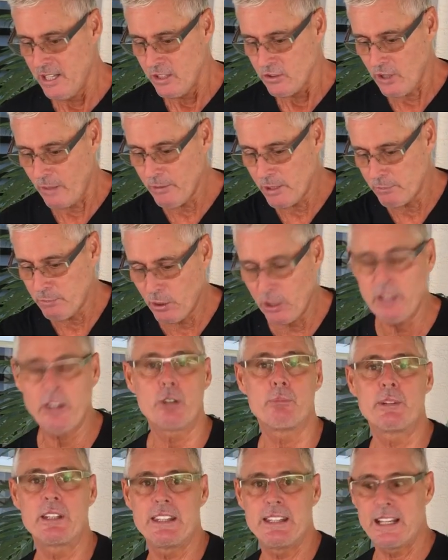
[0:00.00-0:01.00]
So I'm going to put a
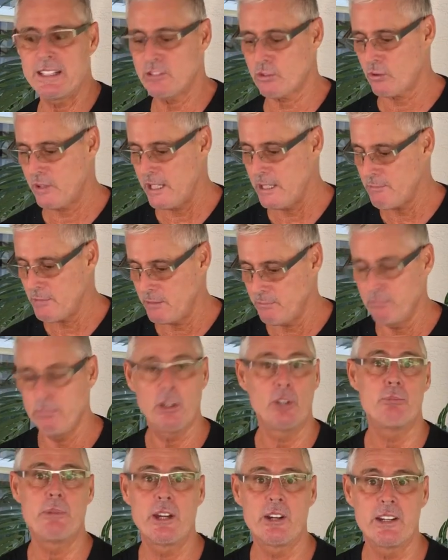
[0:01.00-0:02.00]
little bit of the ice cream and
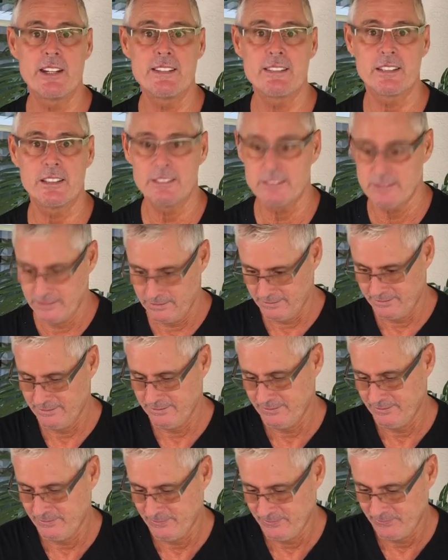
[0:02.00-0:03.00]
blueberries and
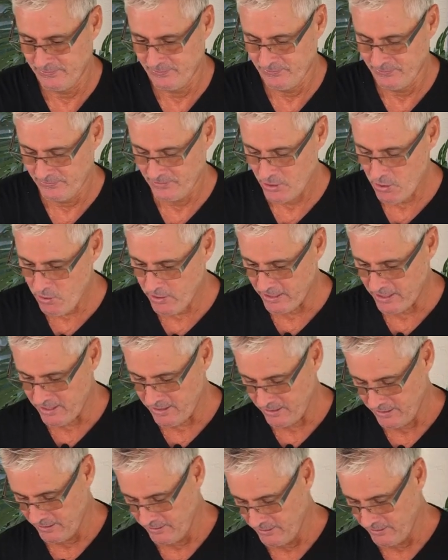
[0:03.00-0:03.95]
coconut.